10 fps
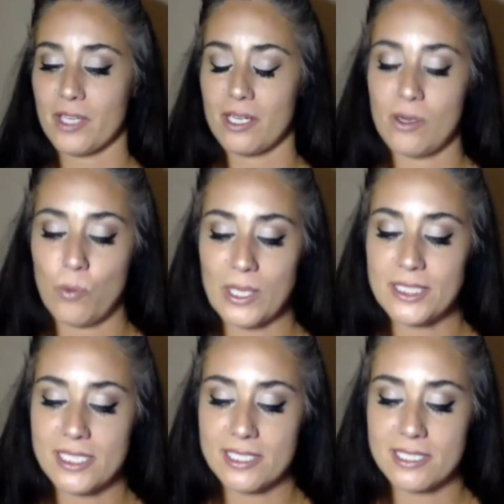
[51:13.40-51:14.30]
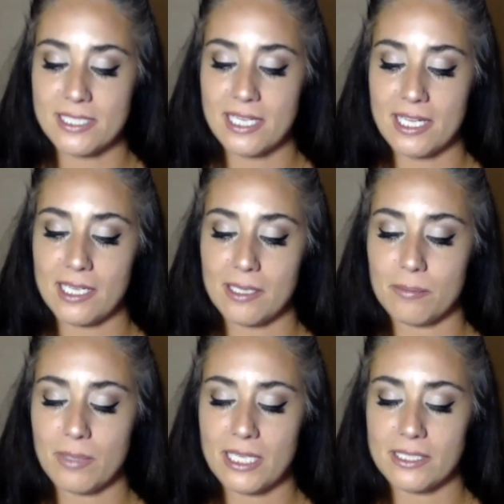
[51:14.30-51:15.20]
What's his
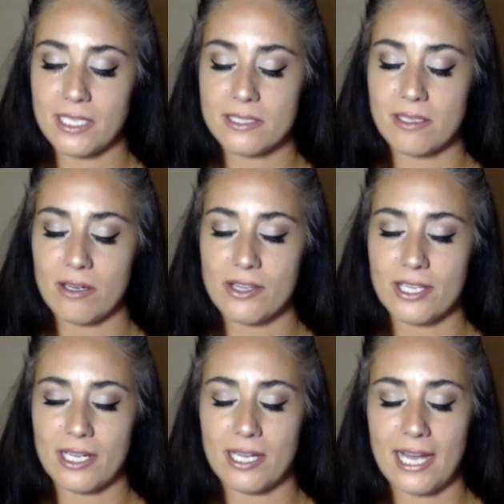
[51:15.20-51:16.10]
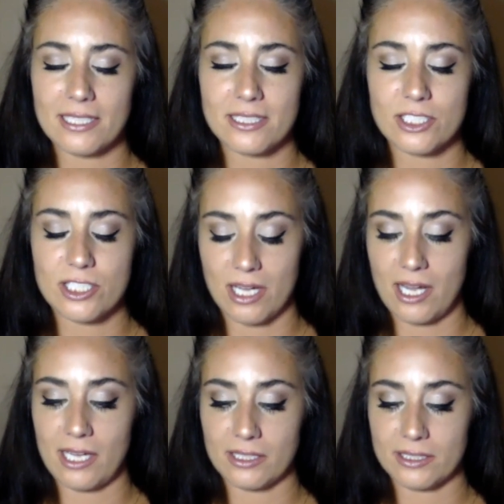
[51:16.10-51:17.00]
name? He does all the ex
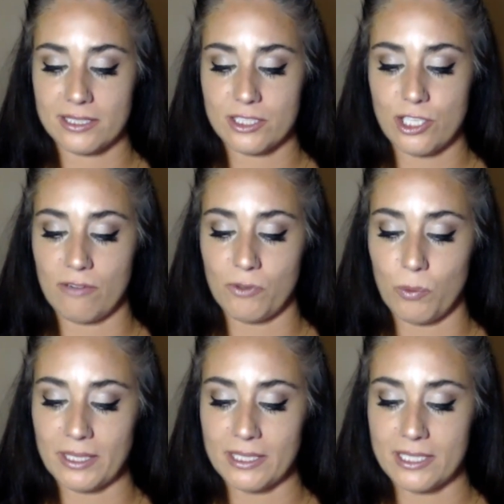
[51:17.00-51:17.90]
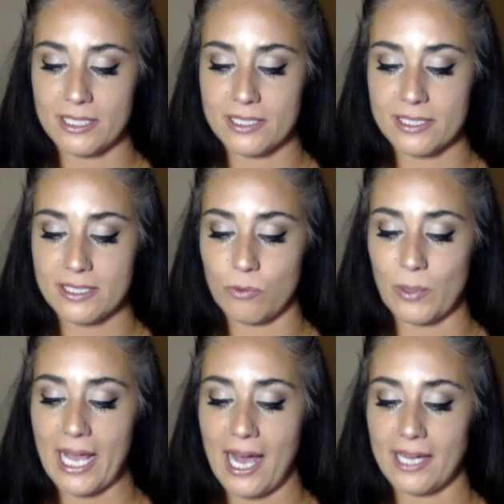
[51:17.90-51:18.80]
Jehovah's Witness.
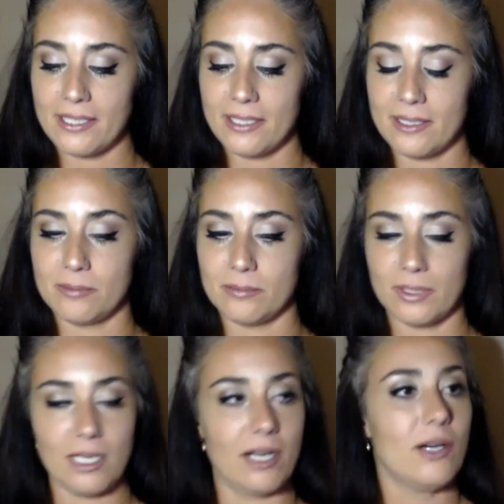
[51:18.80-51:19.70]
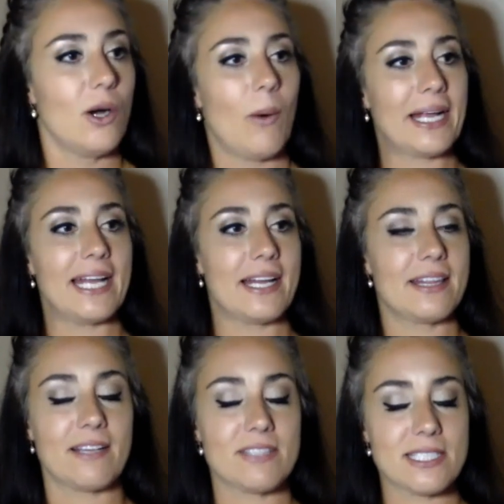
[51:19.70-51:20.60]
We had him. Oh, why can't I
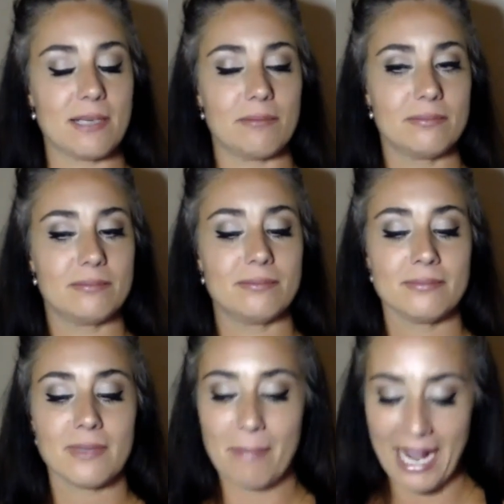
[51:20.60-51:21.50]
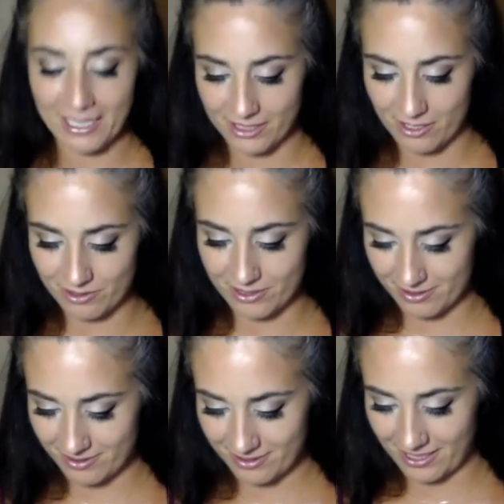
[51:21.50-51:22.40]
think of his name? Mac knows.
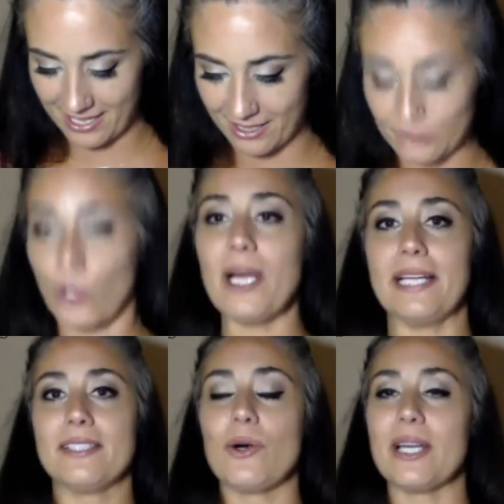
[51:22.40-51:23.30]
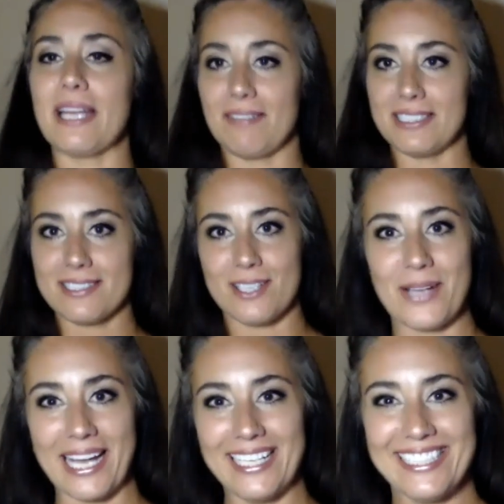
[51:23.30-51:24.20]
Lloyd Evans.
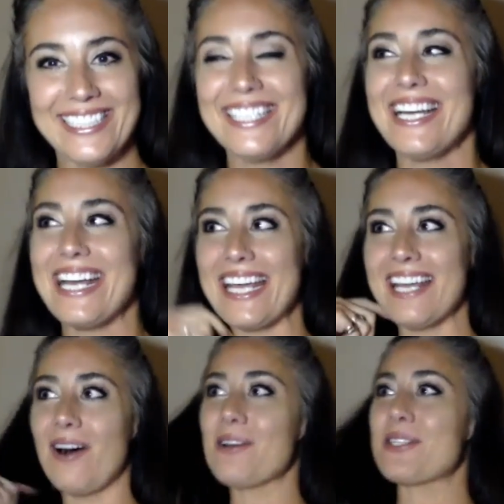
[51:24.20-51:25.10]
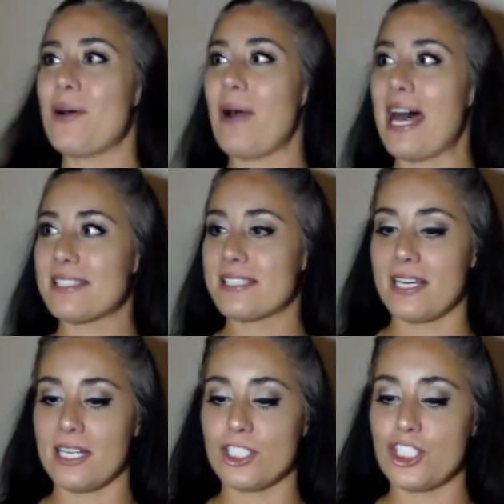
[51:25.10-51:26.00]
Okay. He also has
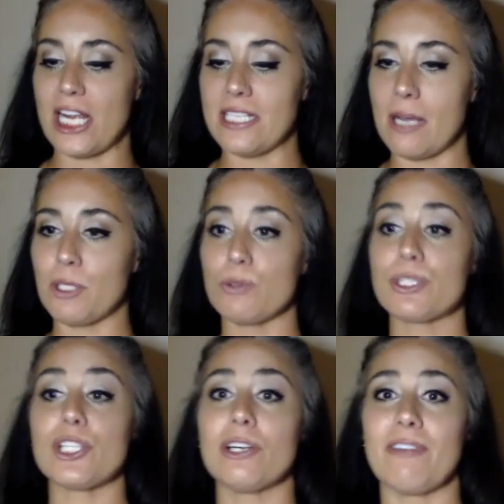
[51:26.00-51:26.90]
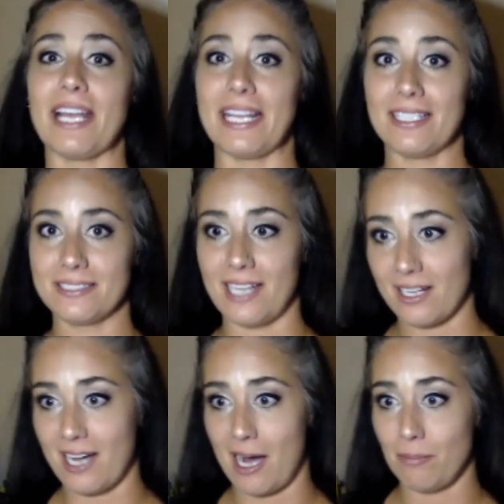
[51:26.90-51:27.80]
the
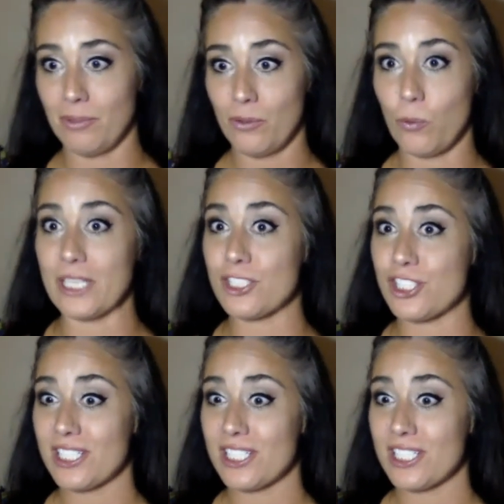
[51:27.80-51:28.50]
jwsurvey.com, which